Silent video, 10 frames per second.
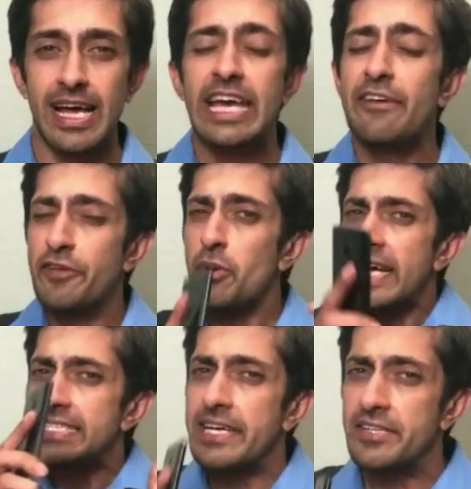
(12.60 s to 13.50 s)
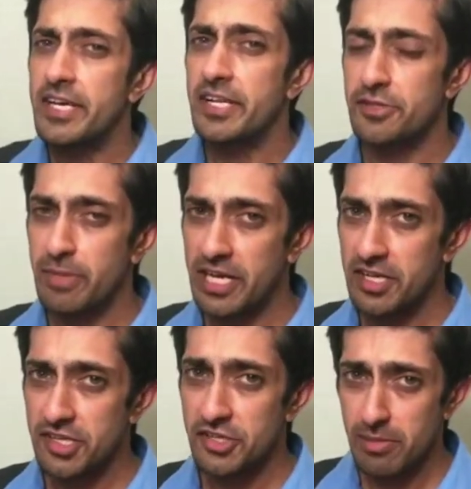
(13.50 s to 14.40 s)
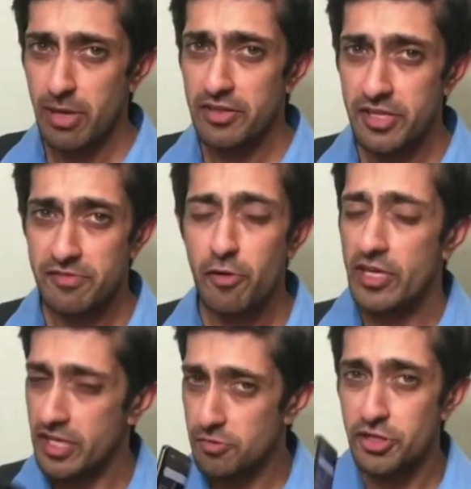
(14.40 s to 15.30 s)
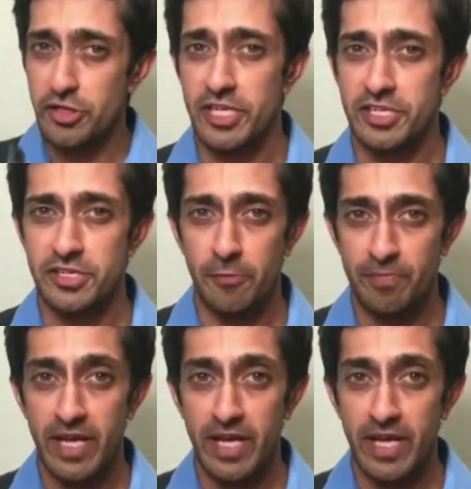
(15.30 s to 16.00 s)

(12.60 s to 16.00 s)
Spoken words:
If you had 10 seconds to make a decision about this phone, here's what you need to know.